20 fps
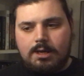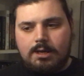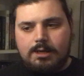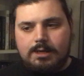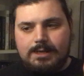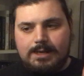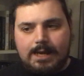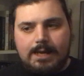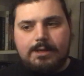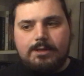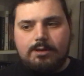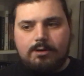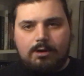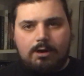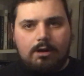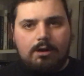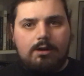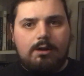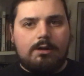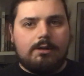Later
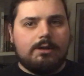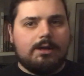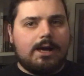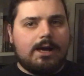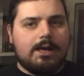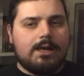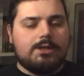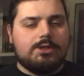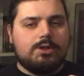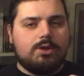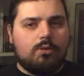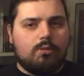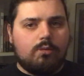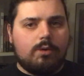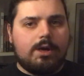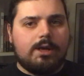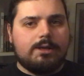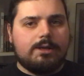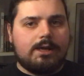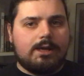on, I actually
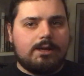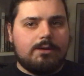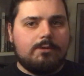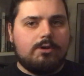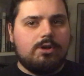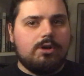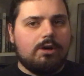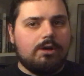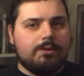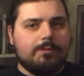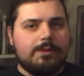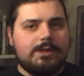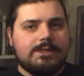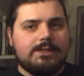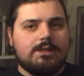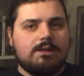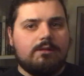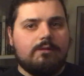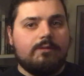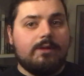went and got
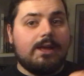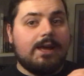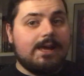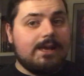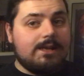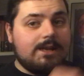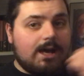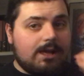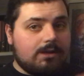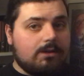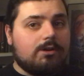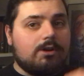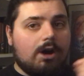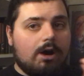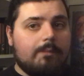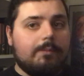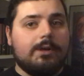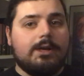myself another copy,